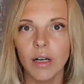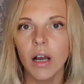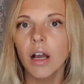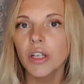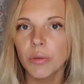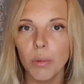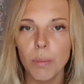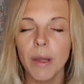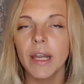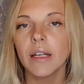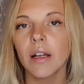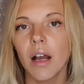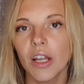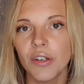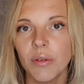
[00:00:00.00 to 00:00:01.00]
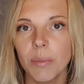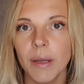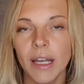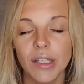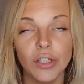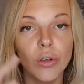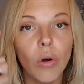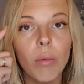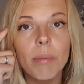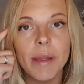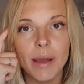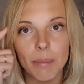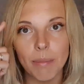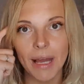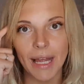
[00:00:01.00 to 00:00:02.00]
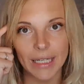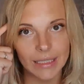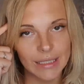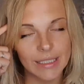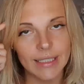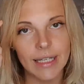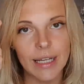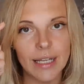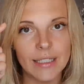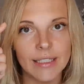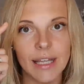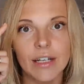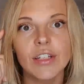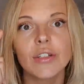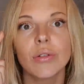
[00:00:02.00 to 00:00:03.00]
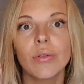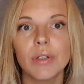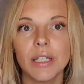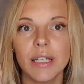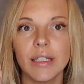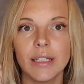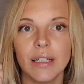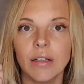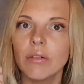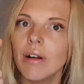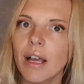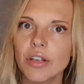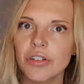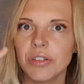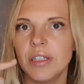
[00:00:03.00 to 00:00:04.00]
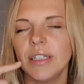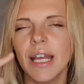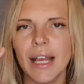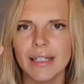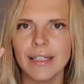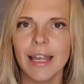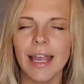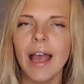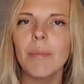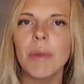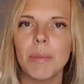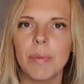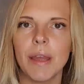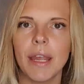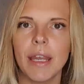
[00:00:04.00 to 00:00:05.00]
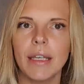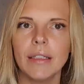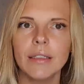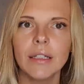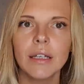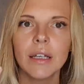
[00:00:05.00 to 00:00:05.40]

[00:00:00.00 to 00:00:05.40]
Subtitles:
are you in pain, are you in pain, your mind is then associating, oh actually yes, I am in pain,